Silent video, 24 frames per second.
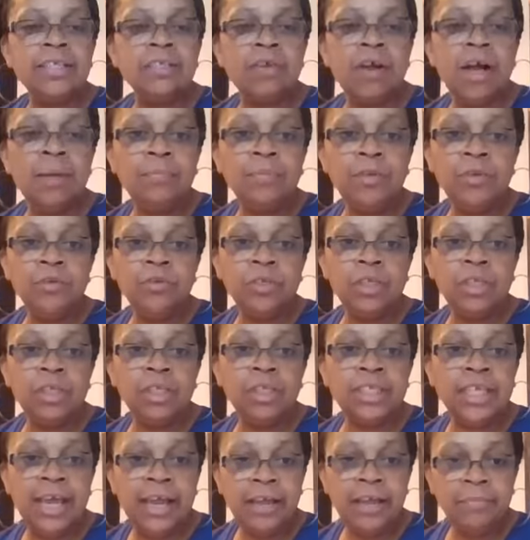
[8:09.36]
I'm using a
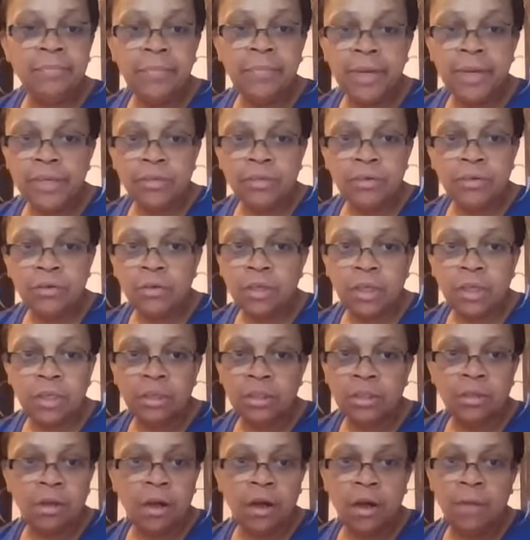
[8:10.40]
tape measure because
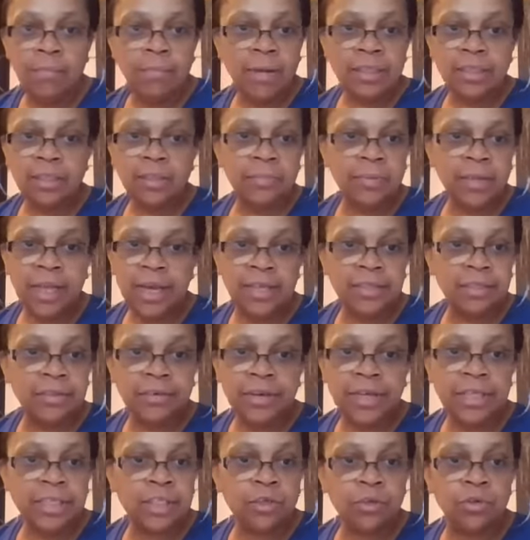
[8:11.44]
all my supplies are
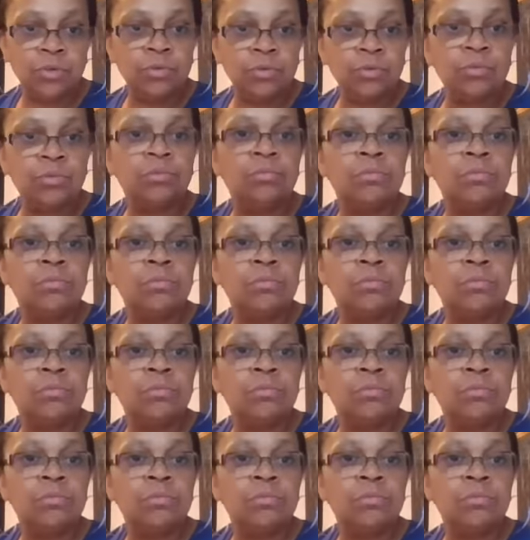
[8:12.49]
at school.